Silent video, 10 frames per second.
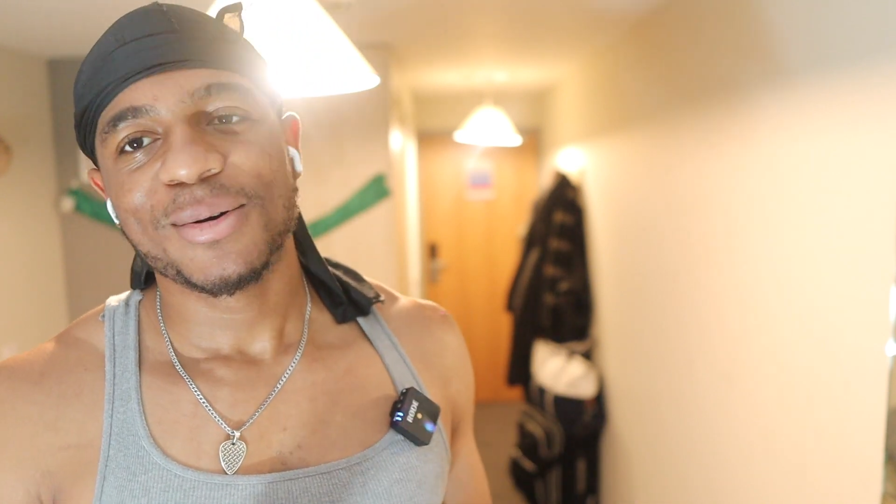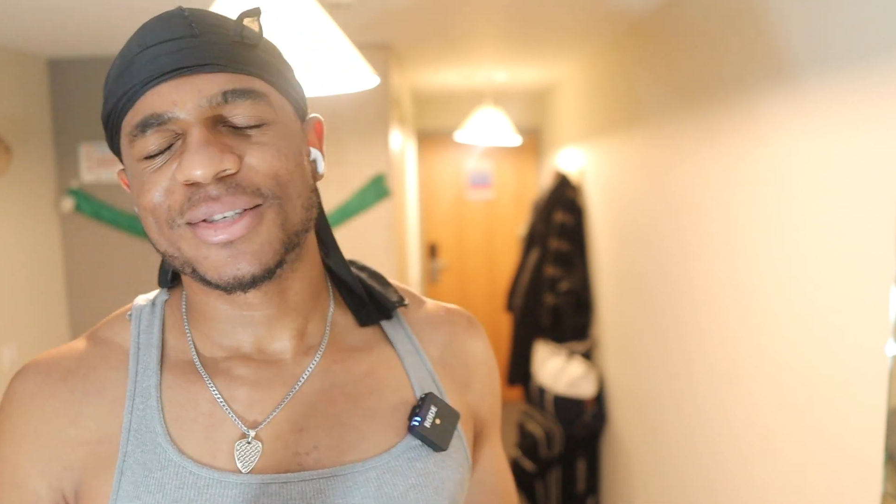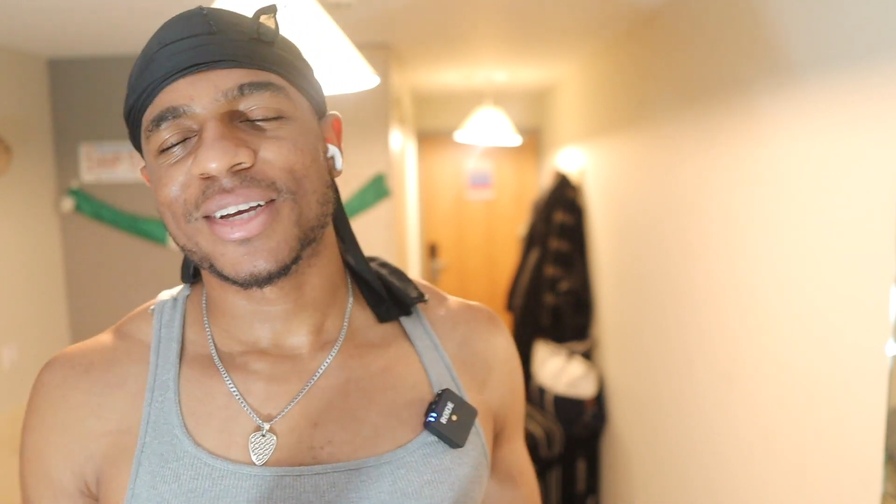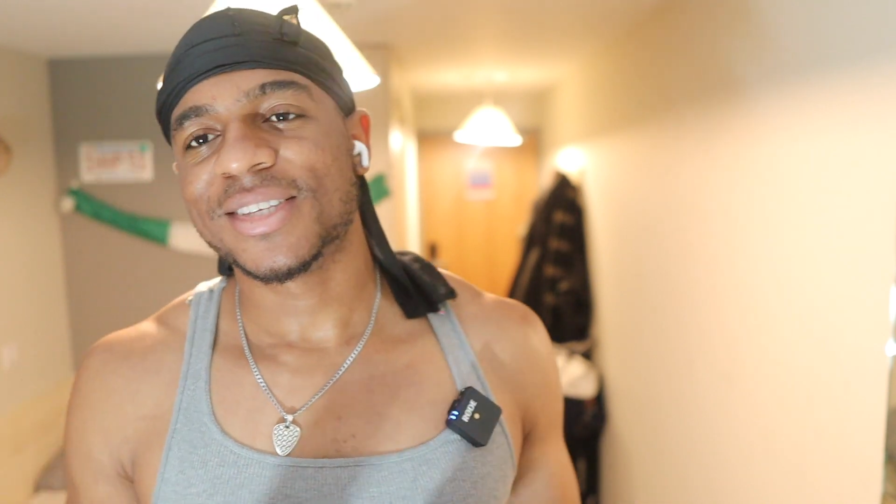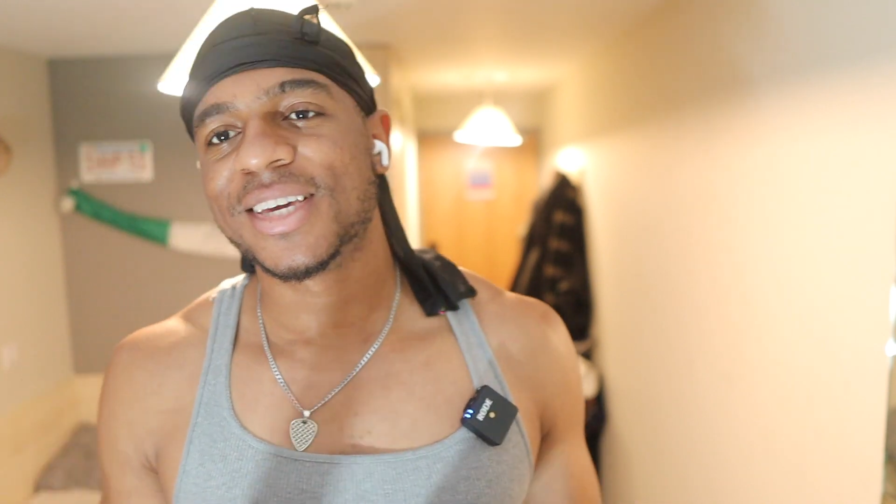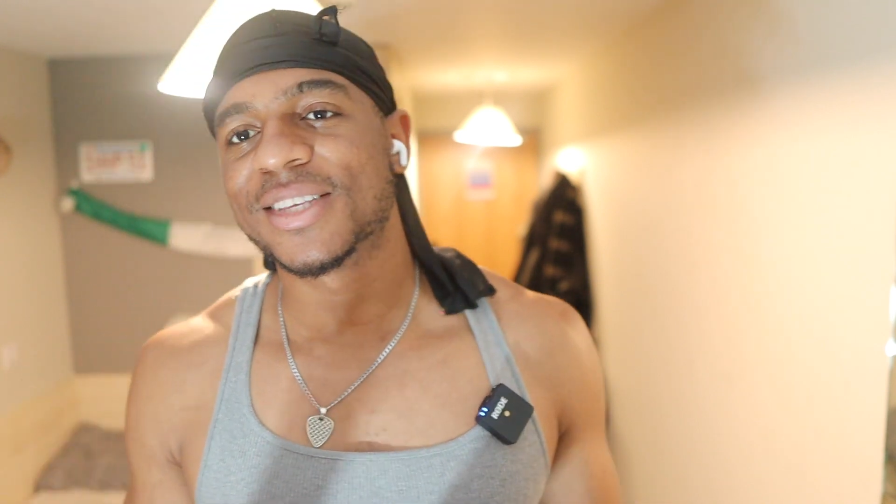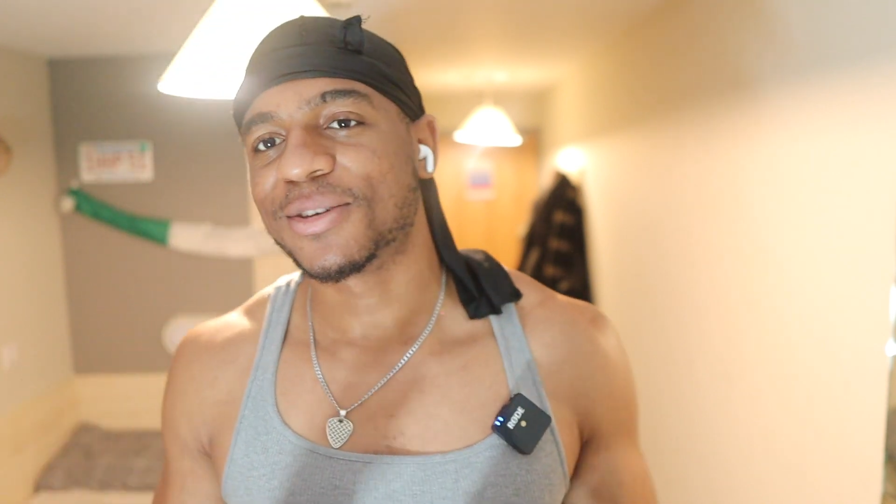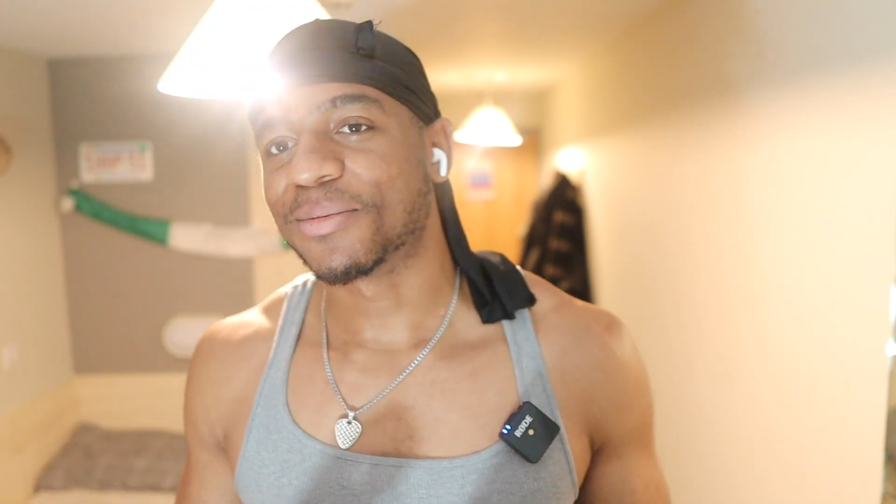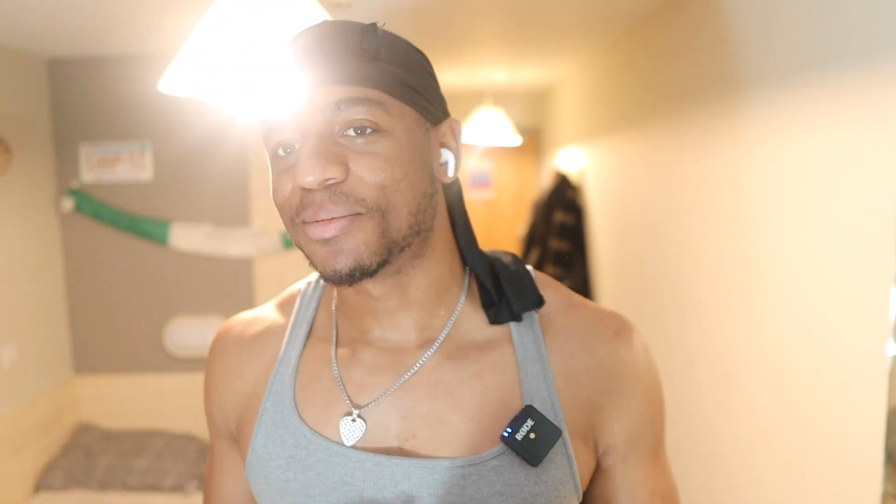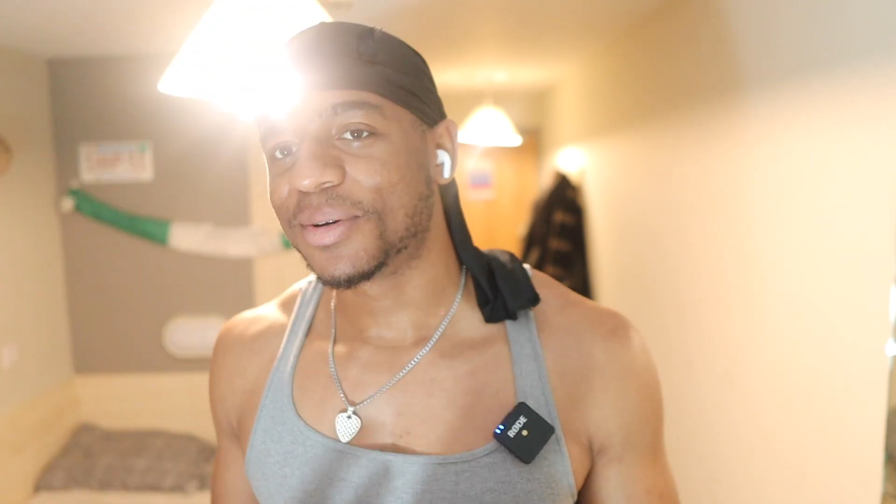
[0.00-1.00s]
we start to get
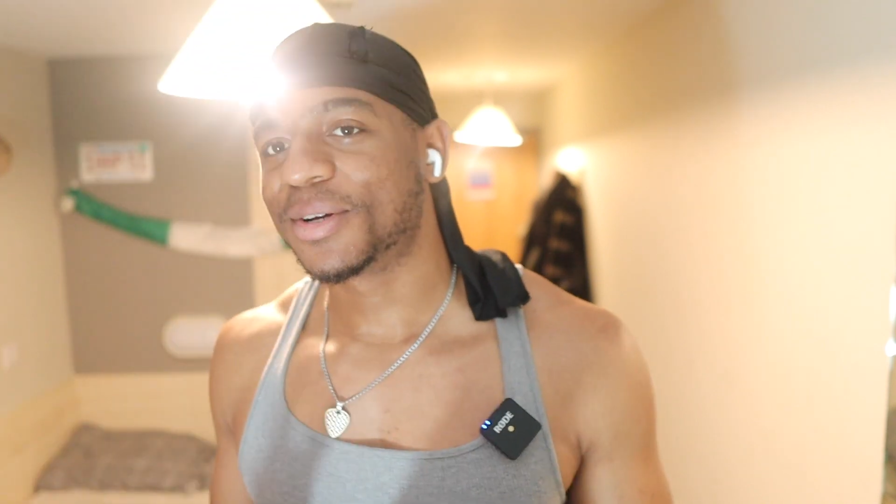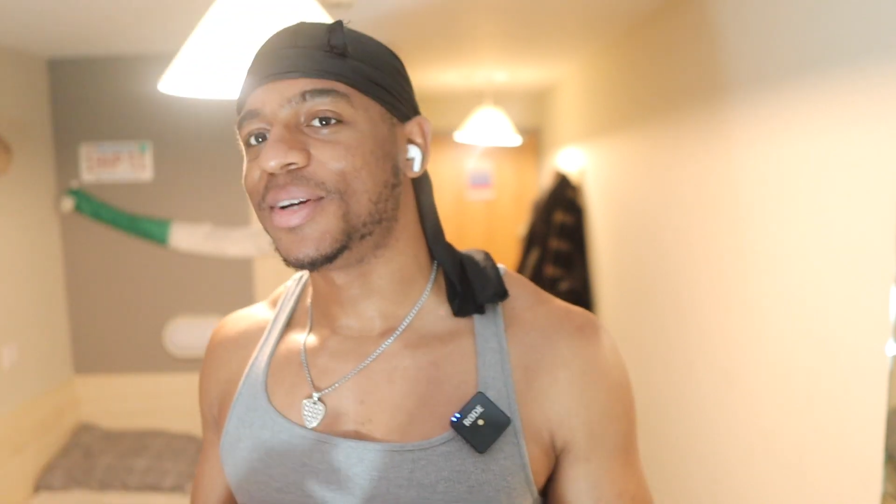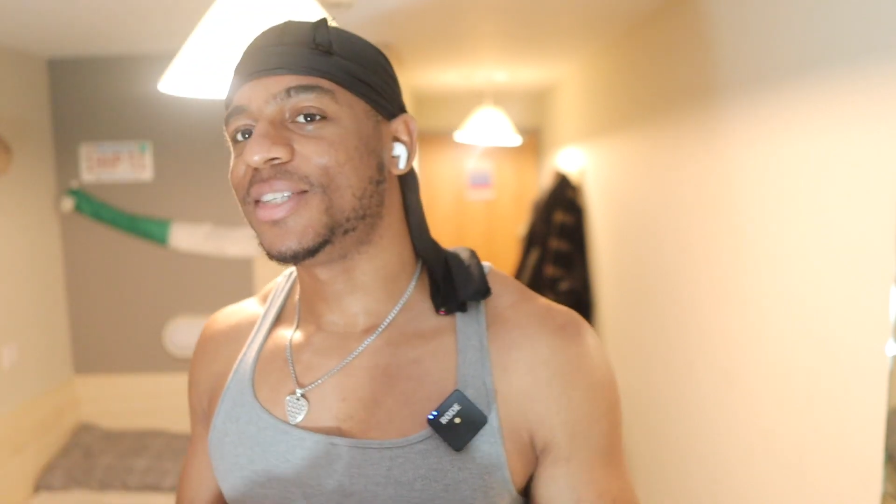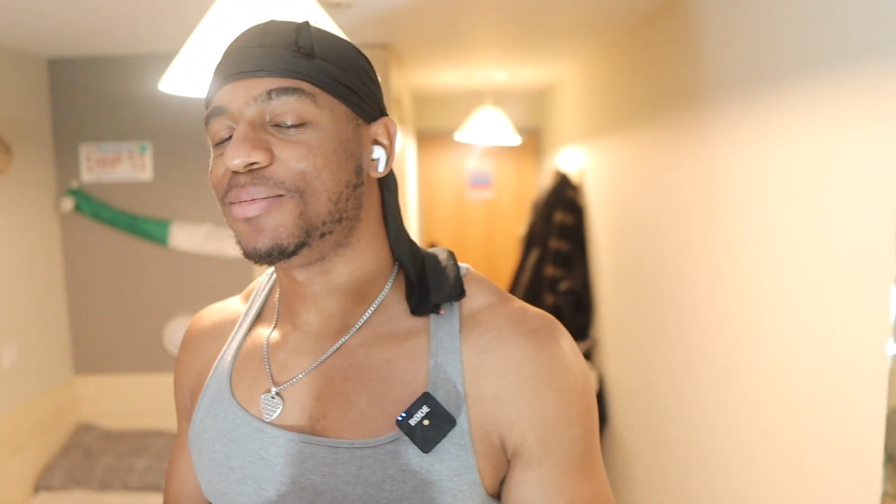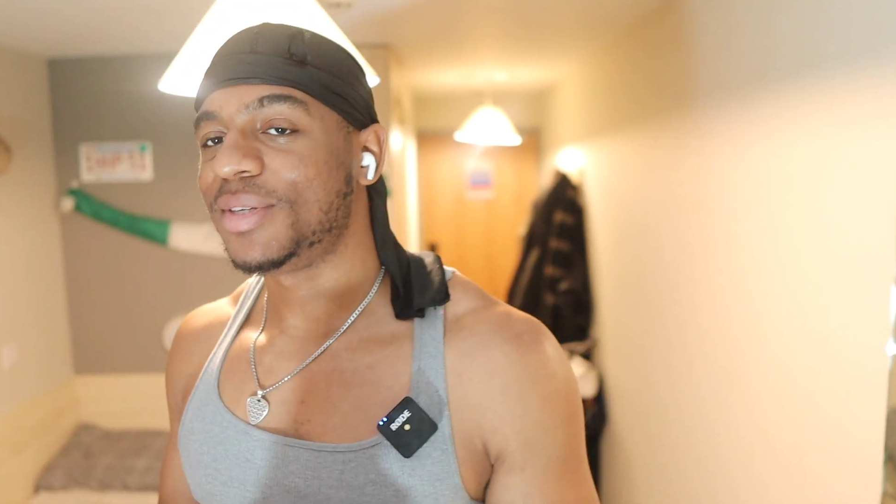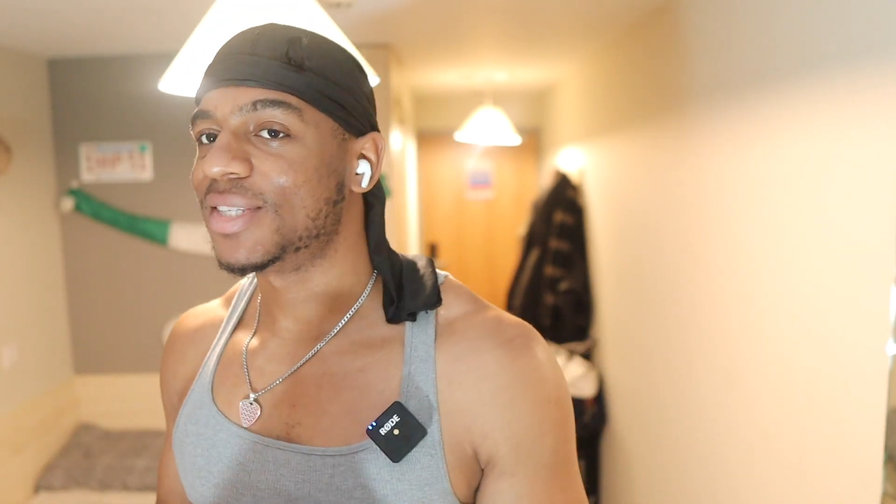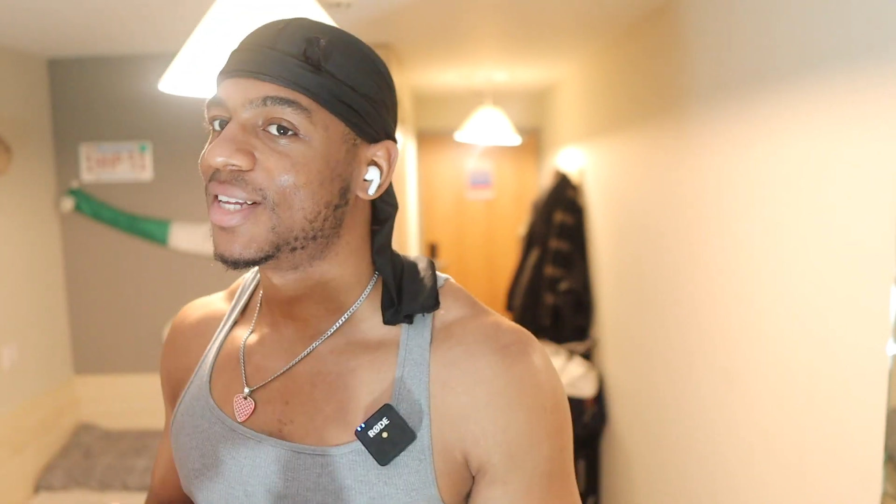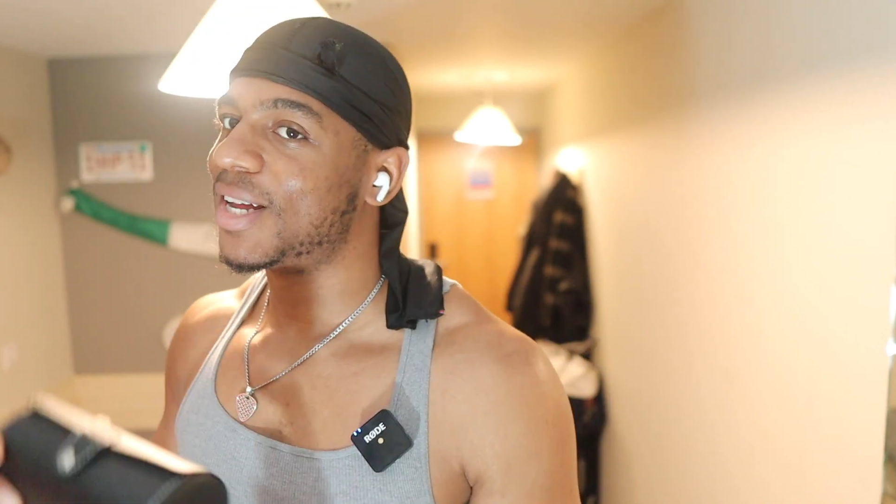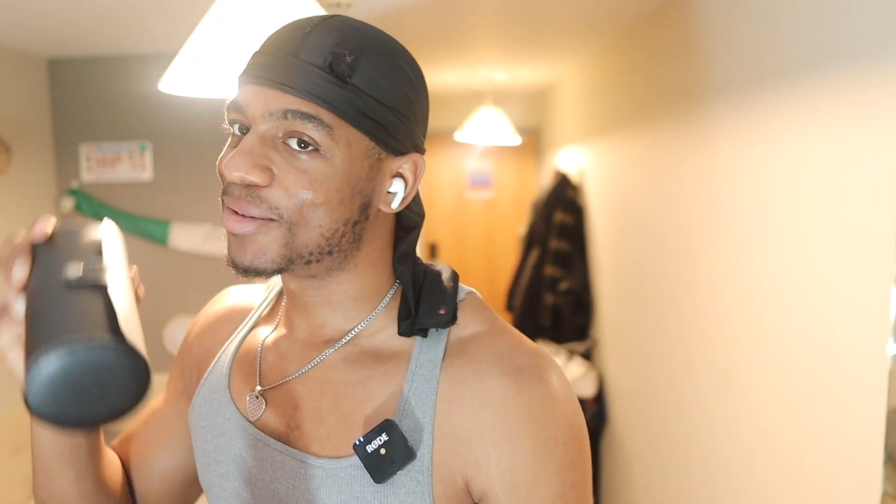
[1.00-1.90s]
some crazy pieces, then